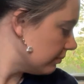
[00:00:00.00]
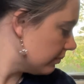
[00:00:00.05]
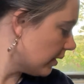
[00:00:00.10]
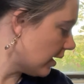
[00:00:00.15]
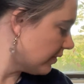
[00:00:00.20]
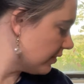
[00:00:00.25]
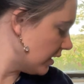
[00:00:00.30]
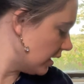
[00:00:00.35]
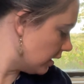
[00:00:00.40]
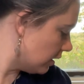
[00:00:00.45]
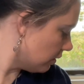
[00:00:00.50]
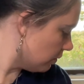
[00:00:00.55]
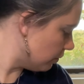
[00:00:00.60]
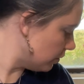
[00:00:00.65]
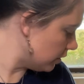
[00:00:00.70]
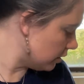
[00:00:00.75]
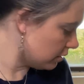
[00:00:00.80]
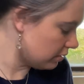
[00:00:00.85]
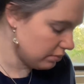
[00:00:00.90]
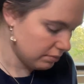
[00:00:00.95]
I think it
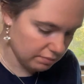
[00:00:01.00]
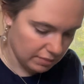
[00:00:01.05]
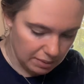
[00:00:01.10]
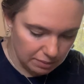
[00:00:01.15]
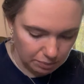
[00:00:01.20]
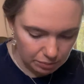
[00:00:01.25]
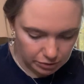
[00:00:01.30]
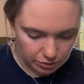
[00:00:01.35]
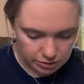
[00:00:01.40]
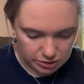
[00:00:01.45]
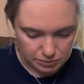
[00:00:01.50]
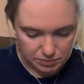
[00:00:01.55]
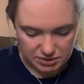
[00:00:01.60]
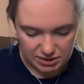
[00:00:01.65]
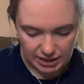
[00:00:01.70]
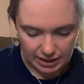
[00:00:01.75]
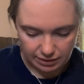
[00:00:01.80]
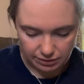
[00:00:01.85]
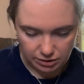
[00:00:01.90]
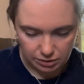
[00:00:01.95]
would maybe put Christmas
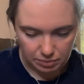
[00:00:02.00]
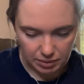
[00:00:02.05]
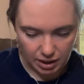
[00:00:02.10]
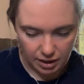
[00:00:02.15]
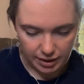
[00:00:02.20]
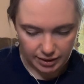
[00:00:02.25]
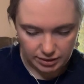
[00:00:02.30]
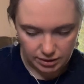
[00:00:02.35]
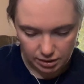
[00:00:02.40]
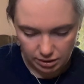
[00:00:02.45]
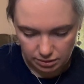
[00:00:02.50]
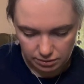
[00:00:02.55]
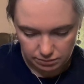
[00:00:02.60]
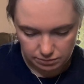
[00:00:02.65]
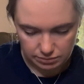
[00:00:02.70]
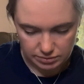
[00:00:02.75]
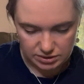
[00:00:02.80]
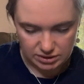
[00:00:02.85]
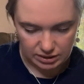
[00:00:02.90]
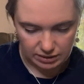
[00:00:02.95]
calendar behind it.
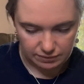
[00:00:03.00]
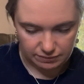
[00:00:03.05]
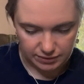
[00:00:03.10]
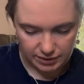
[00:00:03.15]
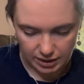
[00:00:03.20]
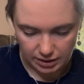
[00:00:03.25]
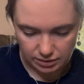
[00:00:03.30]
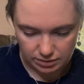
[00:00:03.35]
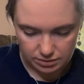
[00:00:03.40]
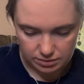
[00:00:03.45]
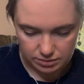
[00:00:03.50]
We'll see if that